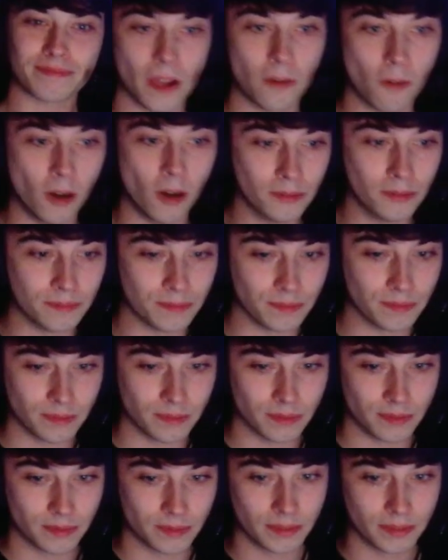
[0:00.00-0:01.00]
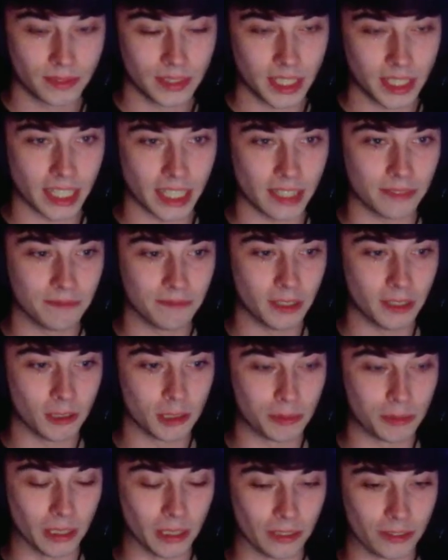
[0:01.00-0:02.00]
Well, yeah, that
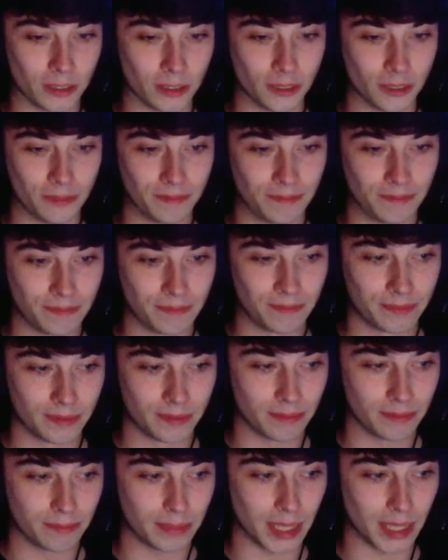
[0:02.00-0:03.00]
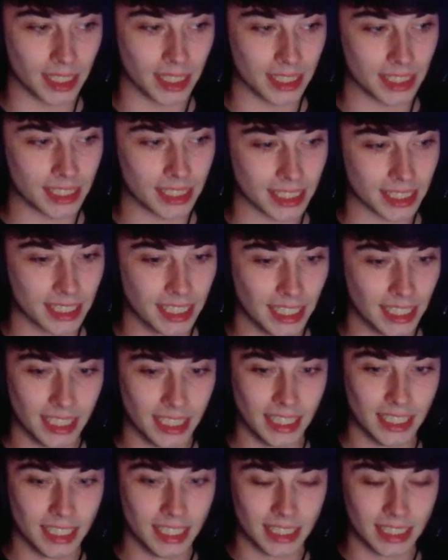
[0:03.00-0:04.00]
was beautiful. But,
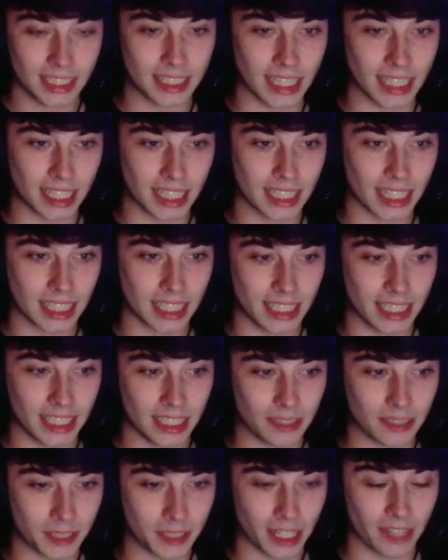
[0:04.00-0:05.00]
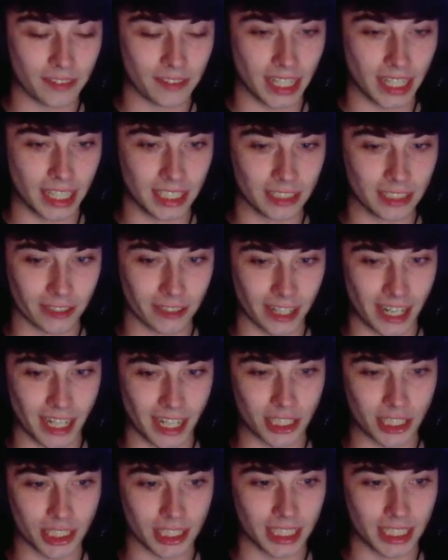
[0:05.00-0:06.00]
sadly, I'm going to have to end the
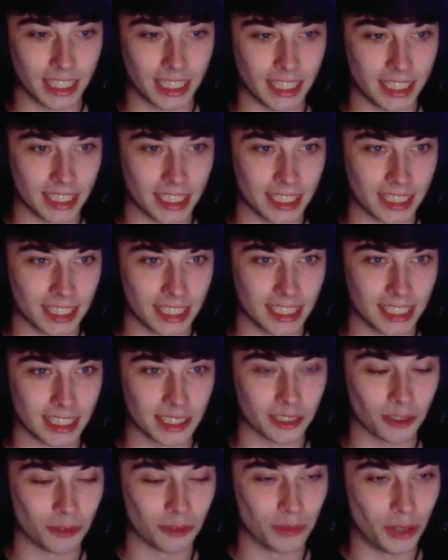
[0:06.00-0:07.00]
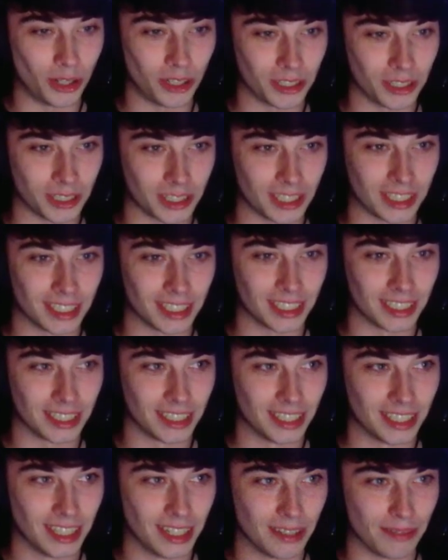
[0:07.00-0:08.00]
reaction here. There's no more.
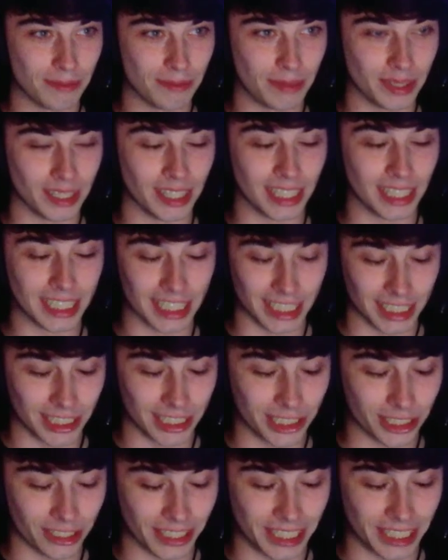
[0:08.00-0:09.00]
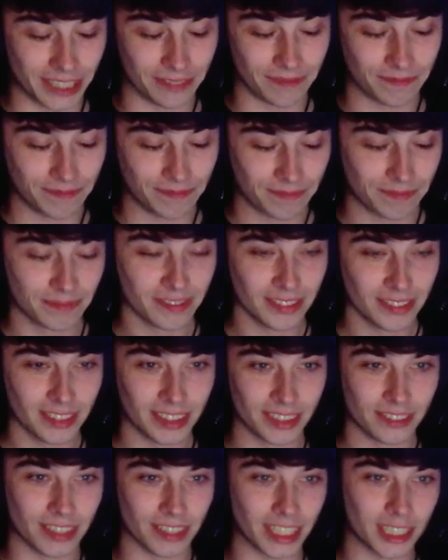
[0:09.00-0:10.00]
But I did enjoy it.
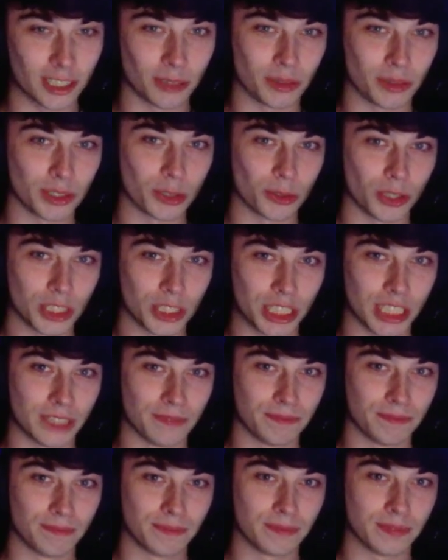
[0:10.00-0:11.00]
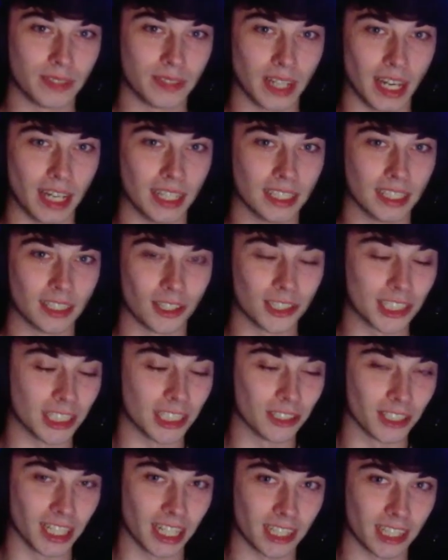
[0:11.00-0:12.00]
Thank you so much for watching, and I'll see
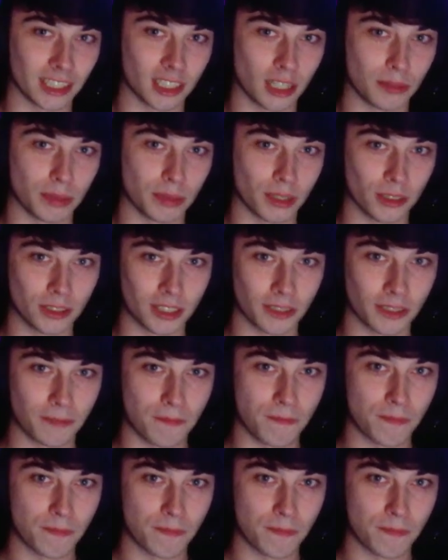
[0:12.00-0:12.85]
you in the next upload.